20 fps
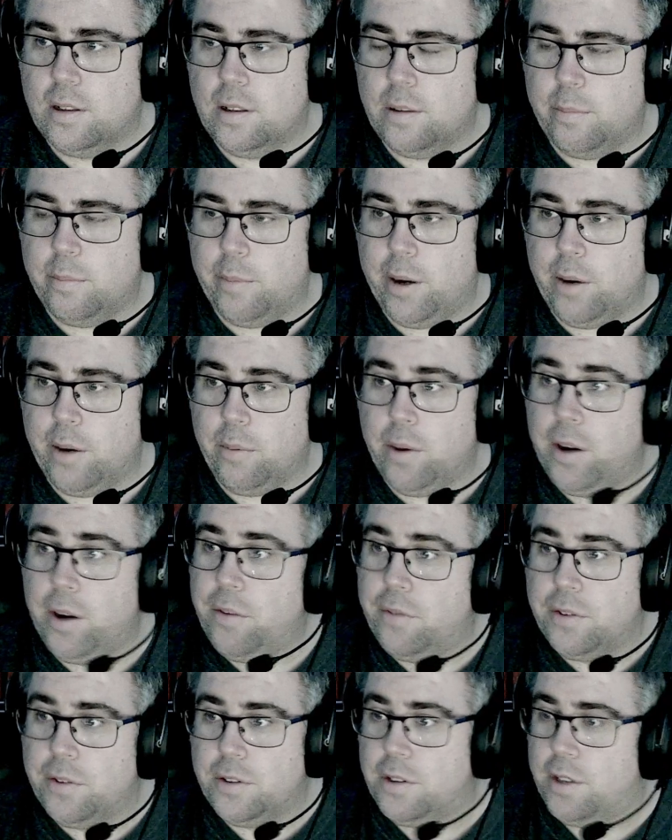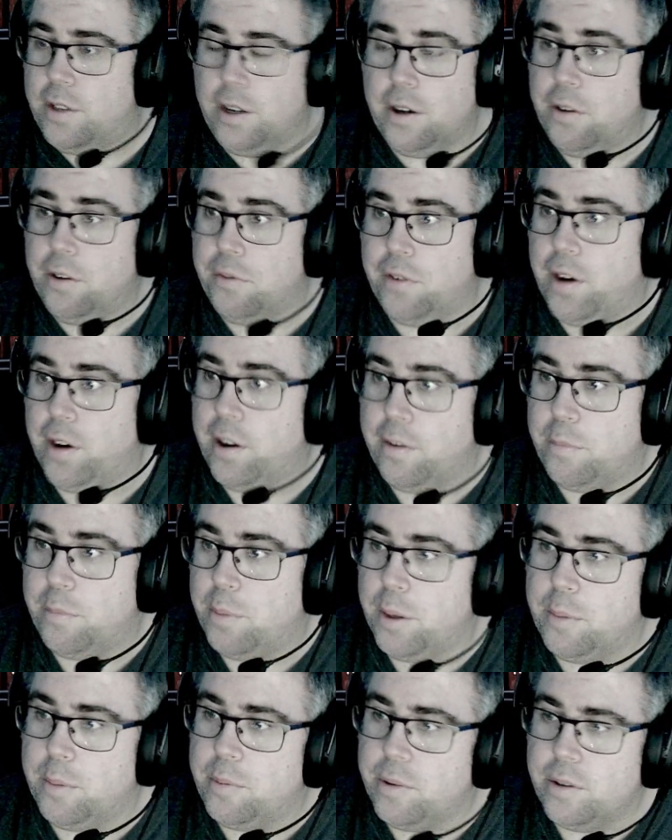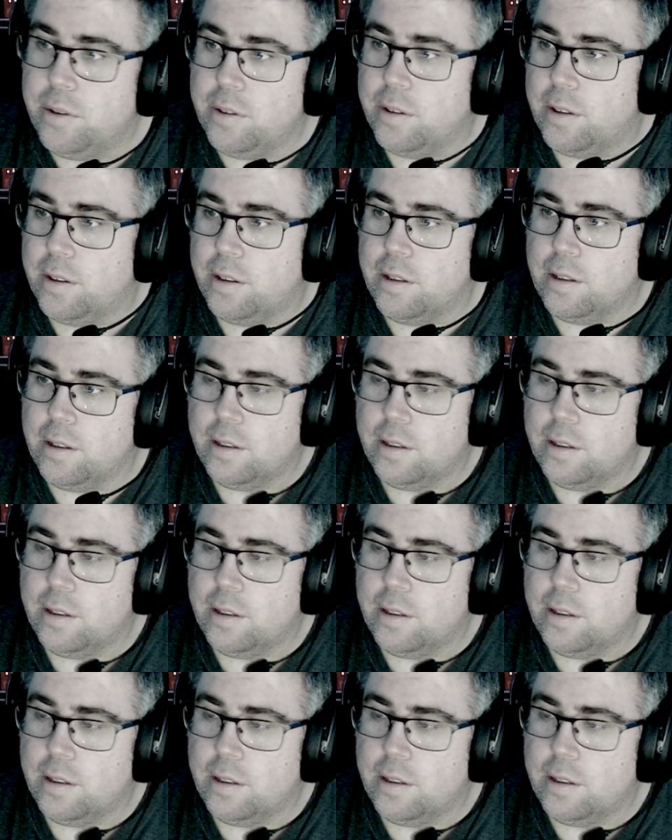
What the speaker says: my wife is terrified of people and